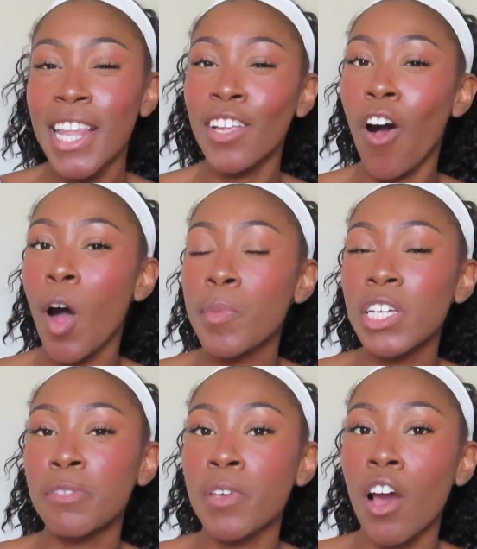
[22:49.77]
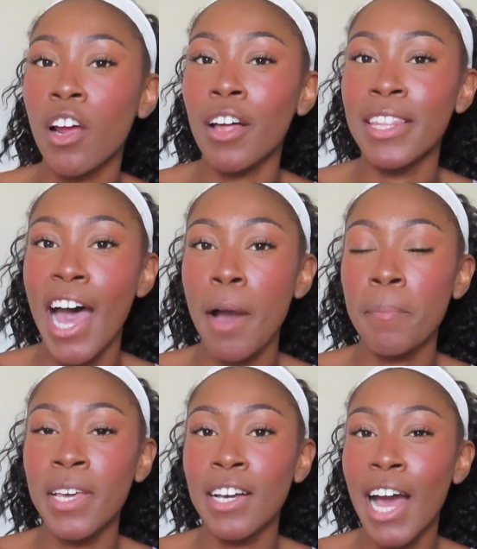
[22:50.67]
That's all I'm going to speak on that
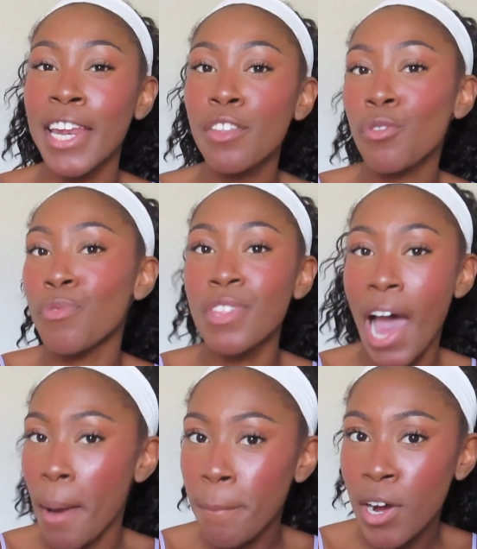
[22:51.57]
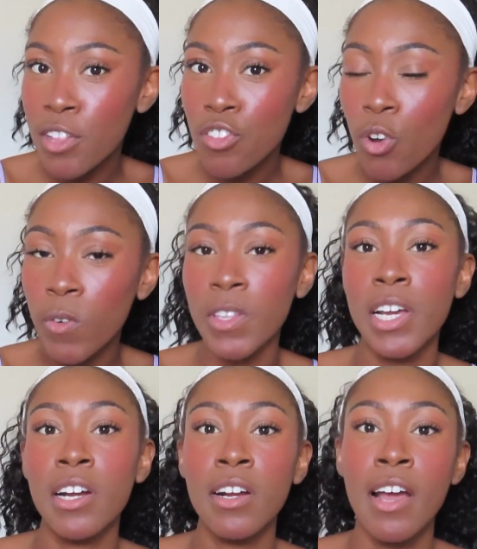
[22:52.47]
because I didn't do that much over
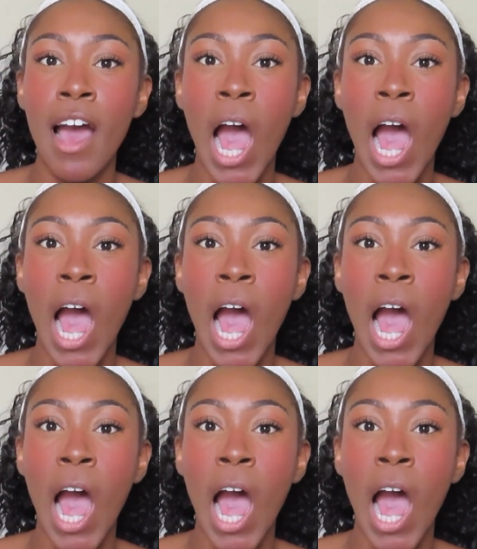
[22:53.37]
there.